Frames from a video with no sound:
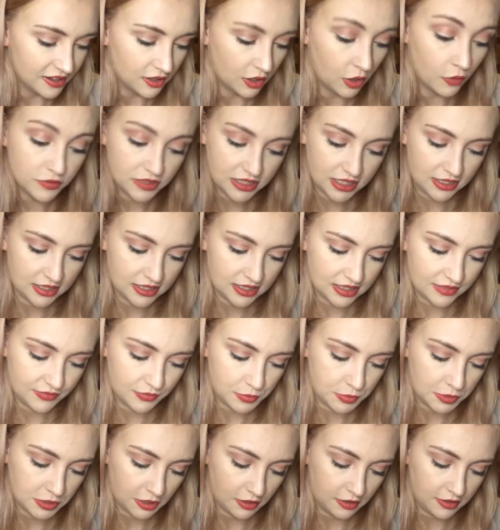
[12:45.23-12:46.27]
Obviously this is
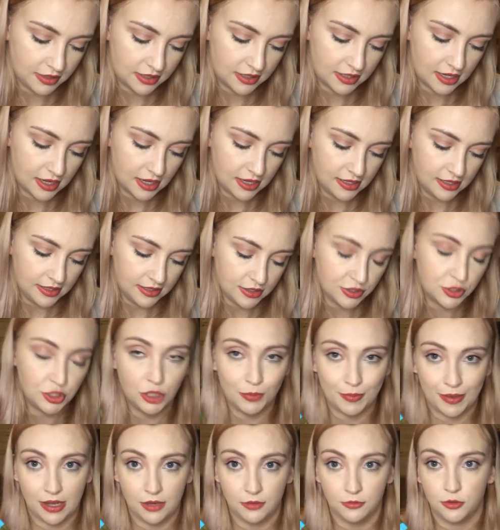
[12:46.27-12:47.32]
full sized and it is
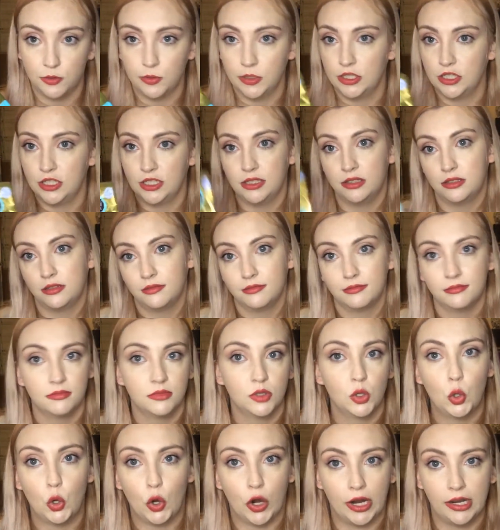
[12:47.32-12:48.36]
£2, which is
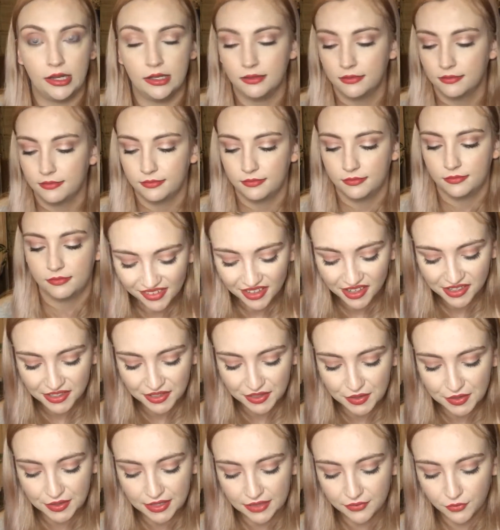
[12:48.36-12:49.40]
great.
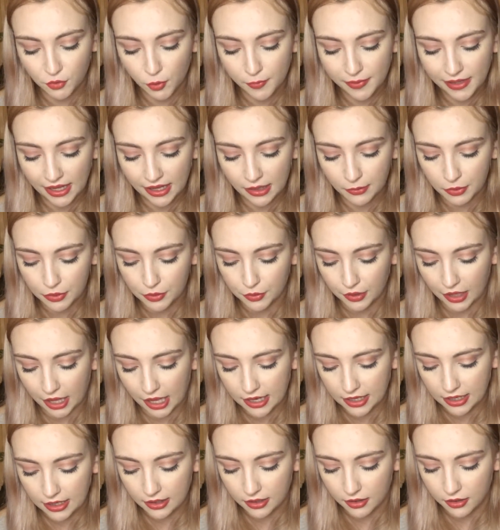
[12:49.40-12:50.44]
So it says, formulated with
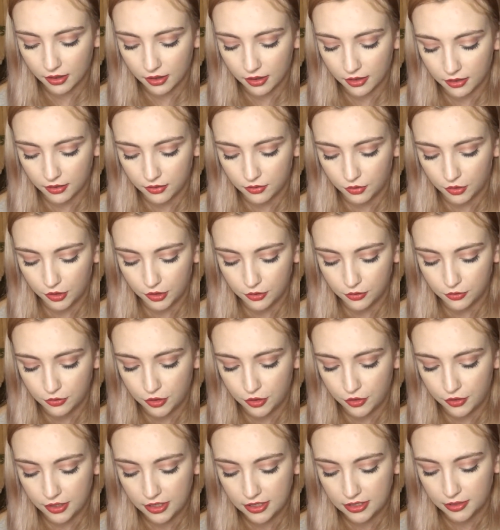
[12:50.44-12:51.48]
organic argan oil
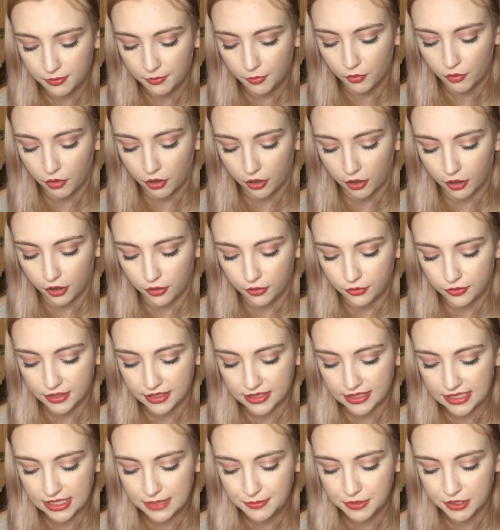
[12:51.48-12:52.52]
unique to Morocco,
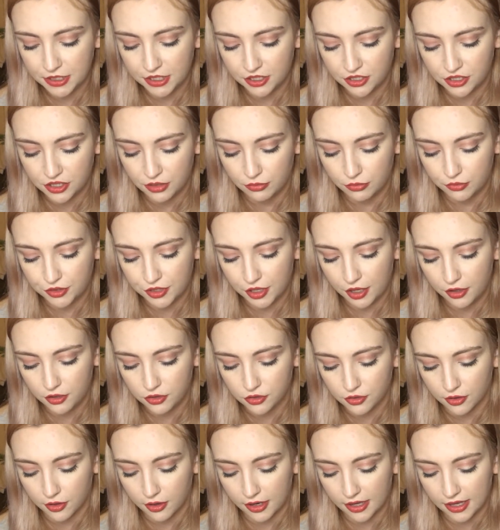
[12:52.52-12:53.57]
this deep conditioner will turn
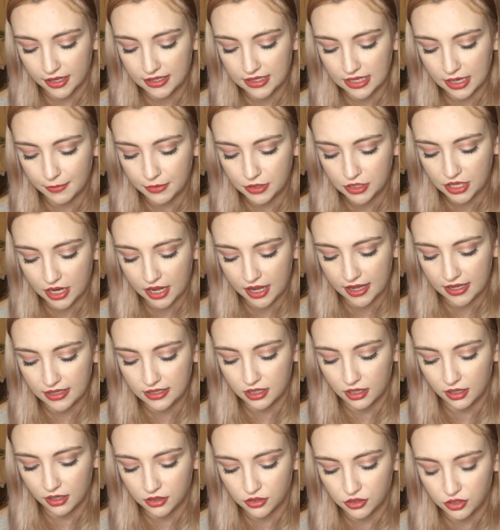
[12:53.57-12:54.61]
dry and damaged hair
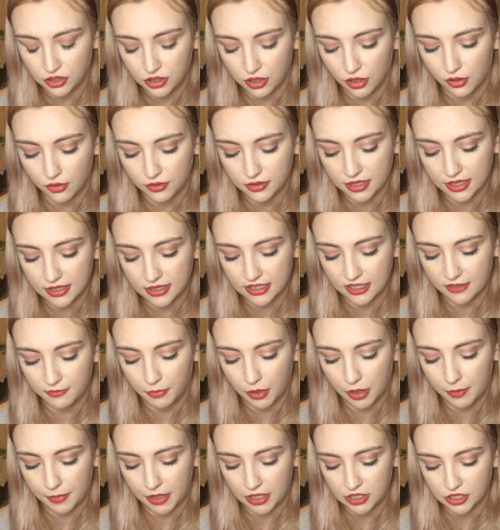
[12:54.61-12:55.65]
into luscious locks as if
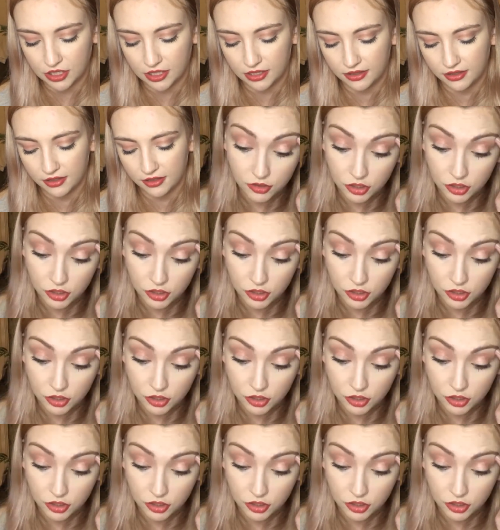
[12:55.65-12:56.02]
by magic.